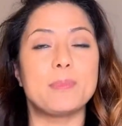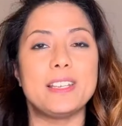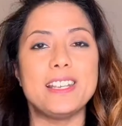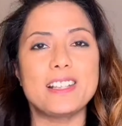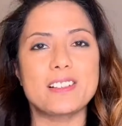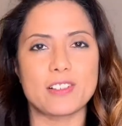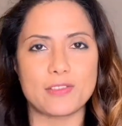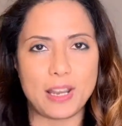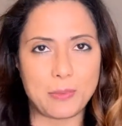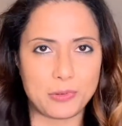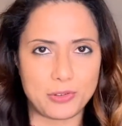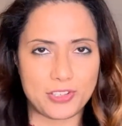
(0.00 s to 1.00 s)
please
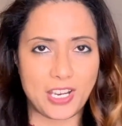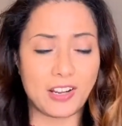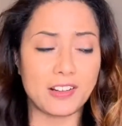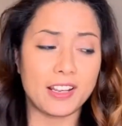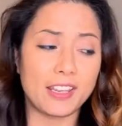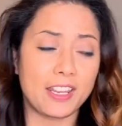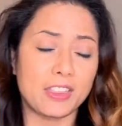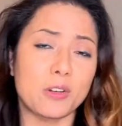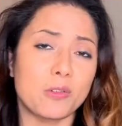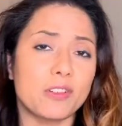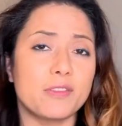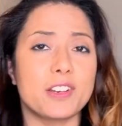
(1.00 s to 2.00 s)
subscribe to the channel and hit the
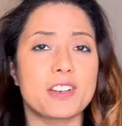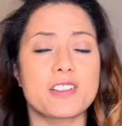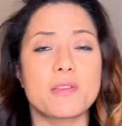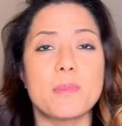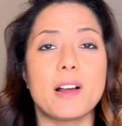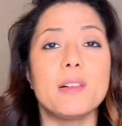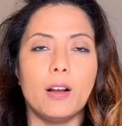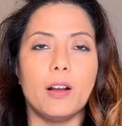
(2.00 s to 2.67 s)
notification bell.